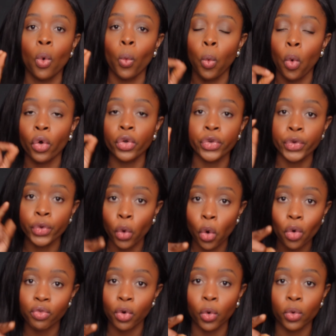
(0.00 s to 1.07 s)
what
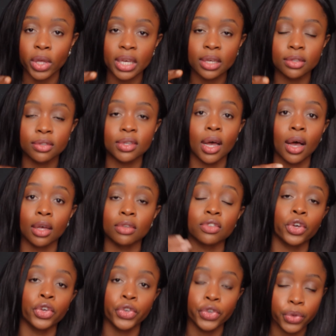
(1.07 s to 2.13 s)
your role is as
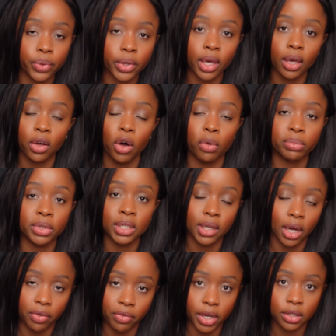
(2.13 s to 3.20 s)
a UK company
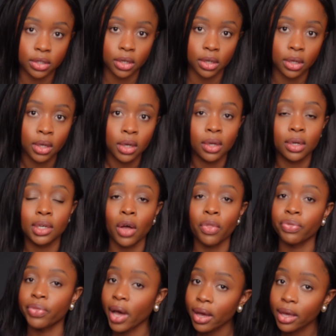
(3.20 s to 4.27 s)
director. Now,
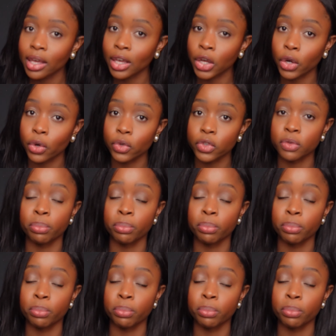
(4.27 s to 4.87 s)
that includes,